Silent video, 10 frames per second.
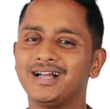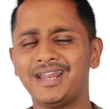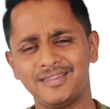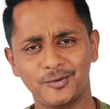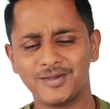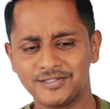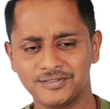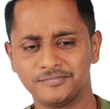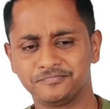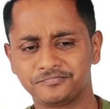another
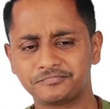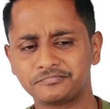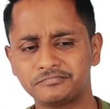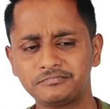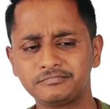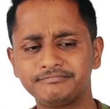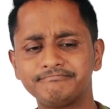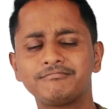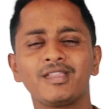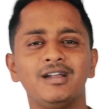question.
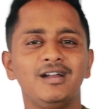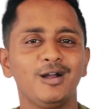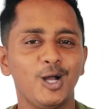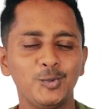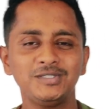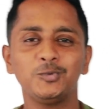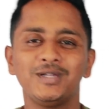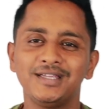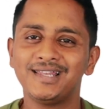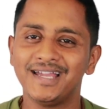How is the
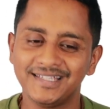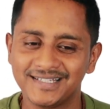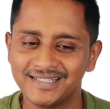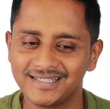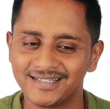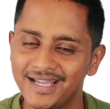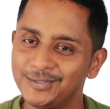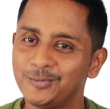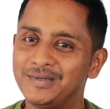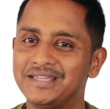weather like at
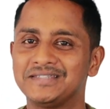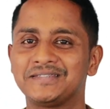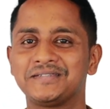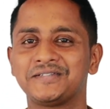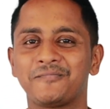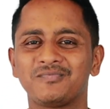your place?